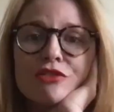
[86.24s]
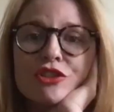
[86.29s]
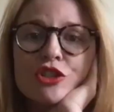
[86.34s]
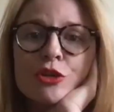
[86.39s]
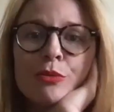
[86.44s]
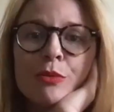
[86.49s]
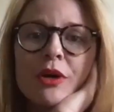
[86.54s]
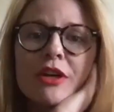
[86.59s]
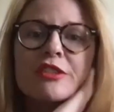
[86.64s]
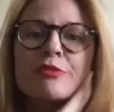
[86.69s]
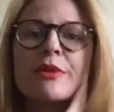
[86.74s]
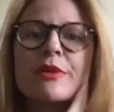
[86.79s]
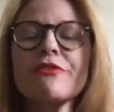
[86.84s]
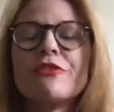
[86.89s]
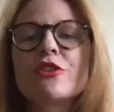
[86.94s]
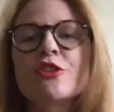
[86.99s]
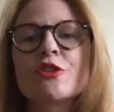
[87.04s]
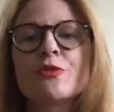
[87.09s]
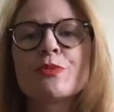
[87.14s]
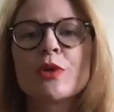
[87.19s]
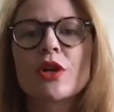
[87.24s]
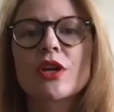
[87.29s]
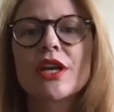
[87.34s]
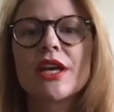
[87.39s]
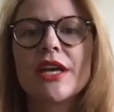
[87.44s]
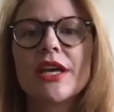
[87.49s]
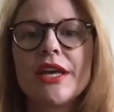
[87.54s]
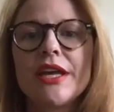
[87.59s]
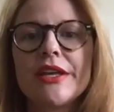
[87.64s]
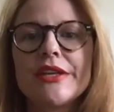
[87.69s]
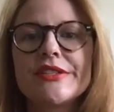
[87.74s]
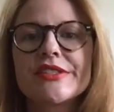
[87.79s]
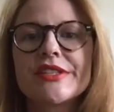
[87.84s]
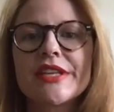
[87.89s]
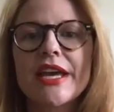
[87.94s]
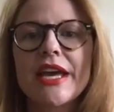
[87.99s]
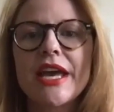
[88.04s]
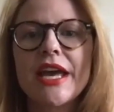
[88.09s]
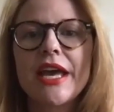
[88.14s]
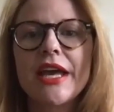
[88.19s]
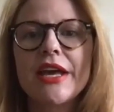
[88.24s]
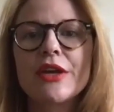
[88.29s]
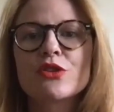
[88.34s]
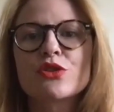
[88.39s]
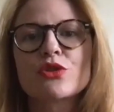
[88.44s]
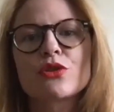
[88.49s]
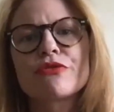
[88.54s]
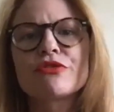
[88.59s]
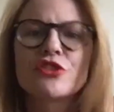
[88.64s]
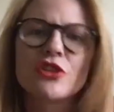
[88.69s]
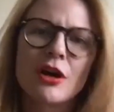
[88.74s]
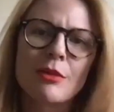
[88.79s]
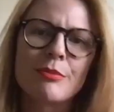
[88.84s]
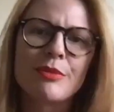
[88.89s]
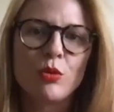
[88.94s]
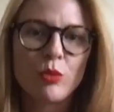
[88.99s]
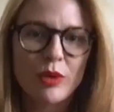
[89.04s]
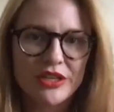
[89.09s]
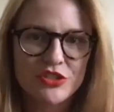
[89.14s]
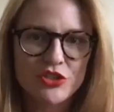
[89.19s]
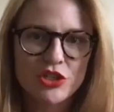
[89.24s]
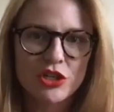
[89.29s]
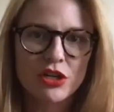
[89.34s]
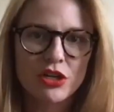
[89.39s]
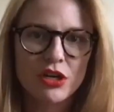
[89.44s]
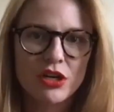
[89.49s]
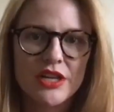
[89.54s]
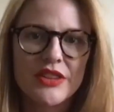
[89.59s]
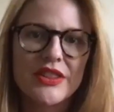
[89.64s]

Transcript: two books. My first book is a sort of zombie Western,